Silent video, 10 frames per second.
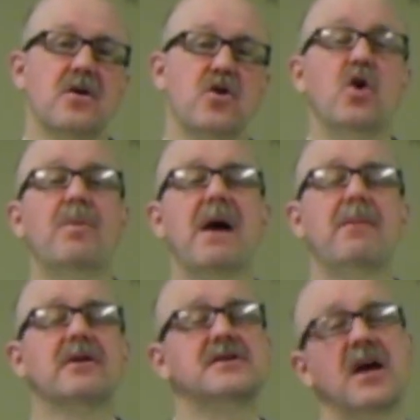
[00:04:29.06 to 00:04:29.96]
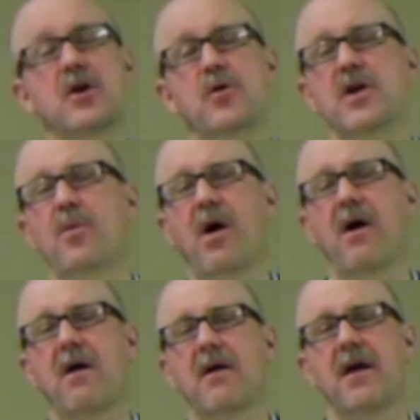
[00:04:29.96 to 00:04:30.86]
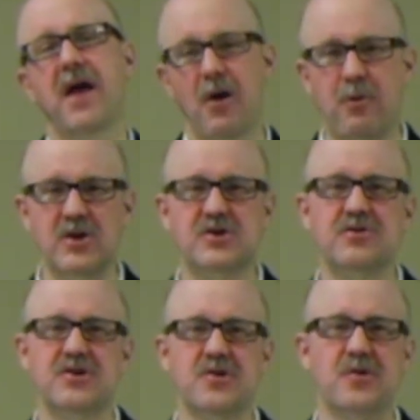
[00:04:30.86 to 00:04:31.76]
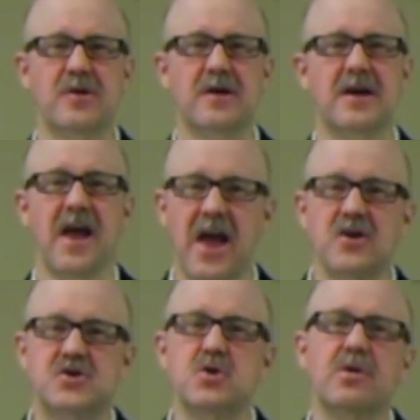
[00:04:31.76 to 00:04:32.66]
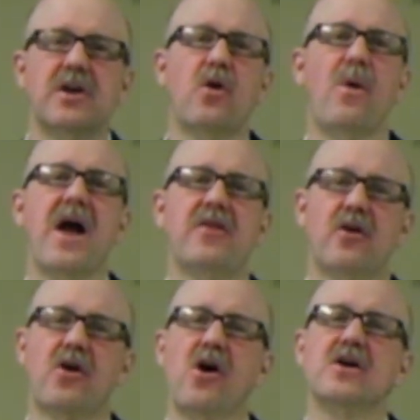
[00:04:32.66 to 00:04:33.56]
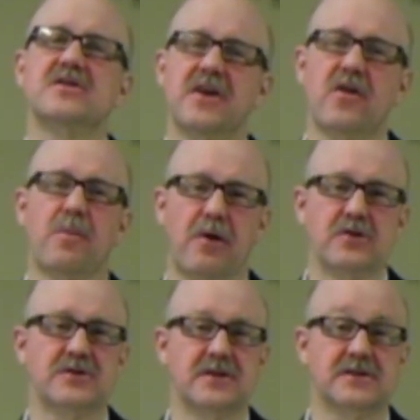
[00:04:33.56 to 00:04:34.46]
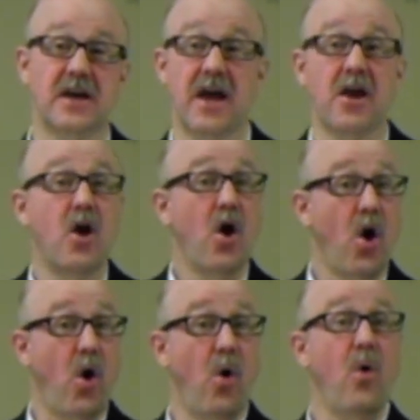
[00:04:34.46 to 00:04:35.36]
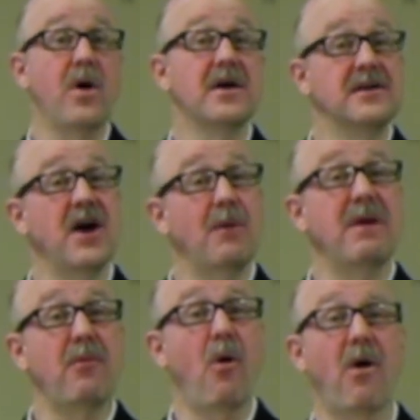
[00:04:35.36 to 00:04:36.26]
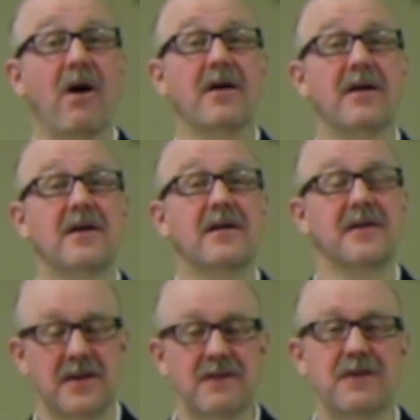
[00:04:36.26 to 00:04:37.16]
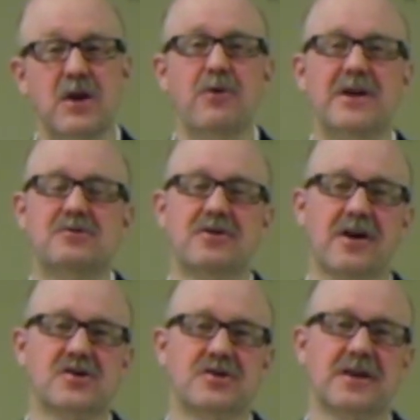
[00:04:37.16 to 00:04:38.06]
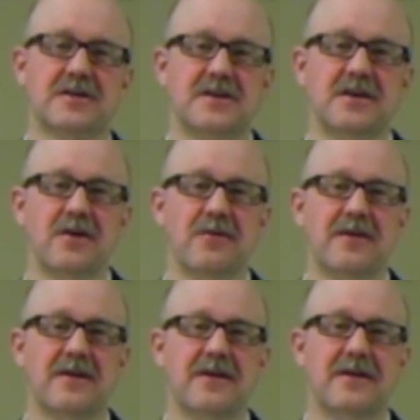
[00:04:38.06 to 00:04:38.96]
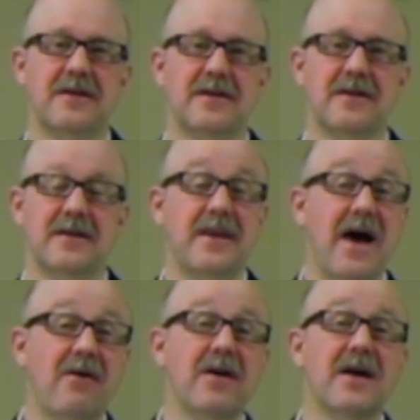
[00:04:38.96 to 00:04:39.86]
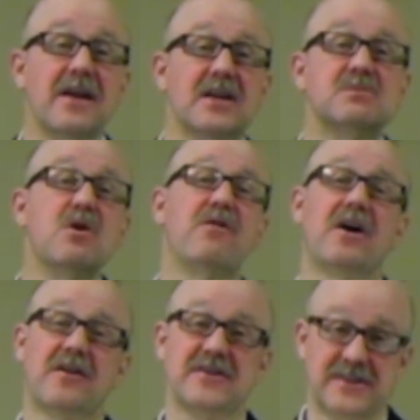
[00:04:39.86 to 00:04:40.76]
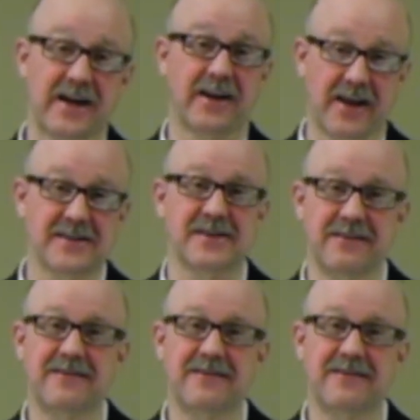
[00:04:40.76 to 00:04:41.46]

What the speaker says: you'll be able to say who you are, what you do, and do it in a way that will cause the other person to say, "Oh, tell me more," giving you an introduction to continue. Now, let's move on to the second lesson.